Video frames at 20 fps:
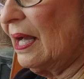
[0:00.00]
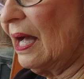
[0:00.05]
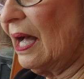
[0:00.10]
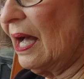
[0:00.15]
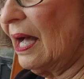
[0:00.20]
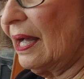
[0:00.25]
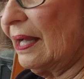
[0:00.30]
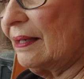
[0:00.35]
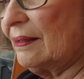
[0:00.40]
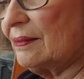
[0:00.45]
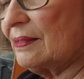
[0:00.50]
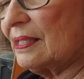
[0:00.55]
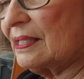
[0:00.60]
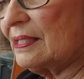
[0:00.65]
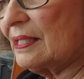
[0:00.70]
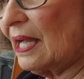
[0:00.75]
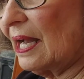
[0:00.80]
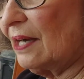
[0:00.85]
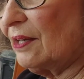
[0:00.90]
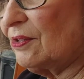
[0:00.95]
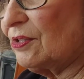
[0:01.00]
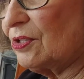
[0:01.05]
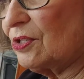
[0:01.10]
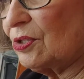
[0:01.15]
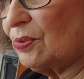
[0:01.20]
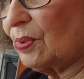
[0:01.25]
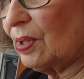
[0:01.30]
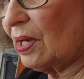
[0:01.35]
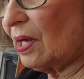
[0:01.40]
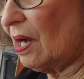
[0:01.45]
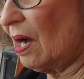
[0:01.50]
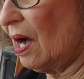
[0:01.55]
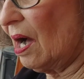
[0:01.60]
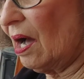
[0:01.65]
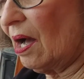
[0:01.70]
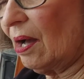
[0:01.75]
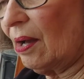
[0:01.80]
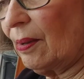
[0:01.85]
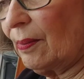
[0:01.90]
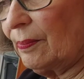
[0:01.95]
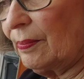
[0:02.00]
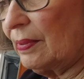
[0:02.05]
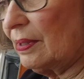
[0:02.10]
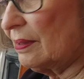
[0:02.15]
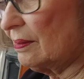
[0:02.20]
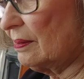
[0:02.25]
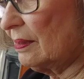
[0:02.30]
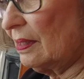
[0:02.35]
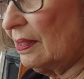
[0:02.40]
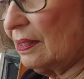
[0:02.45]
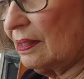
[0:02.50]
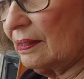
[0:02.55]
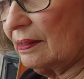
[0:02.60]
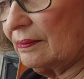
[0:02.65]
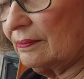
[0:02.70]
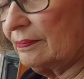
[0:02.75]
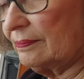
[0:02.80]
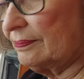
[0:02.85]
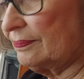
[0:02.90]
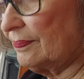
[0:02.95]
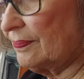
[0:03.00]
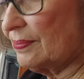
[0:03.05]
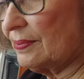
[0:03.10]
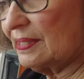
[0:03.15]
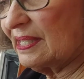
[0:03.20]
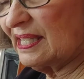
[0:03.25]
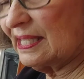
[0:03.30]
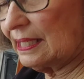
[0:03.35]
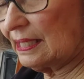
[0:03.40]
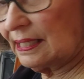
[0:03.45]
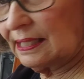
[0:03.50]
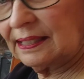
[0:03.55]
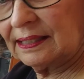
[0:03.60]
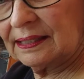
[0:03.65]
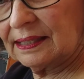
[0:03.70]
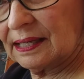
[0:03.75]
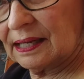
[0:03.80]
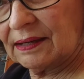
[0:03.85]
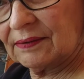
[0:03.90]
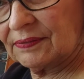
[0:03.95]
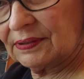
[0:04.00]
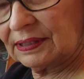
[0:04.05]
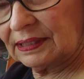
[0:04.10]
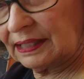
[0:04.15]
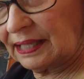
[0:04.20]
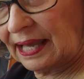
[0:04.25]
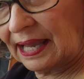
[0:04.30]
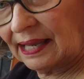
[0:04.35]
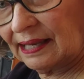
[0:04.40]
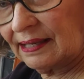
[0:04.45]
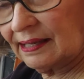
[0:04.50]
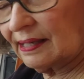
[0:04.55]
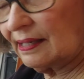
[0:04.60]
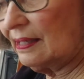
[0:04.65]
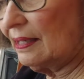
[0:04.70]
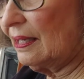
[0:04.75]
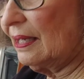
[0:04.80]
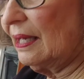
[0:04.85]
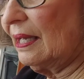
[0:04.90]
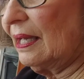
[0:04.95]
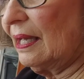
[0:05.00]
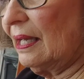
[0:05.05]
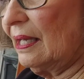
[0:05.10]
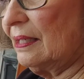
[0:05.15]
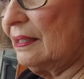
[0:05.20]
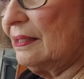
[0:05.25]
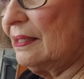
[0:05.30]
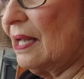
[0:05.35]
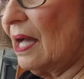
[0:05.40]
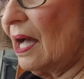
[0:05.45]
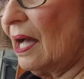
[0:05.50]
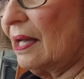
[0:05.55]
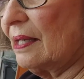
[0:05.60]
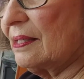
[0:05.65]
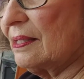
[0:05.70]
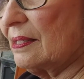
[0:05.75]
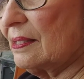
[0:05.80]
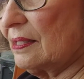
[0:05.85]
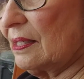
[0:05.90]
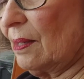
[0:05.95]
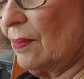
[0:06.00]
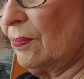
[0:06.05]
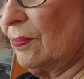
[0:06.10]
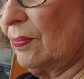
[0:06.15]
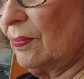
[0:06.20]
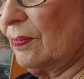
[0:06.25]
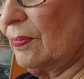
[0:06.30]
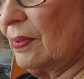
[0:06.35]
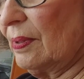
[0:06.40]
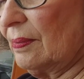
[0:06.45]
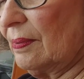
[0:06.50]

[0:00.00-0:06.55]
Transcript: I decided to do a calm scene of a lake and not some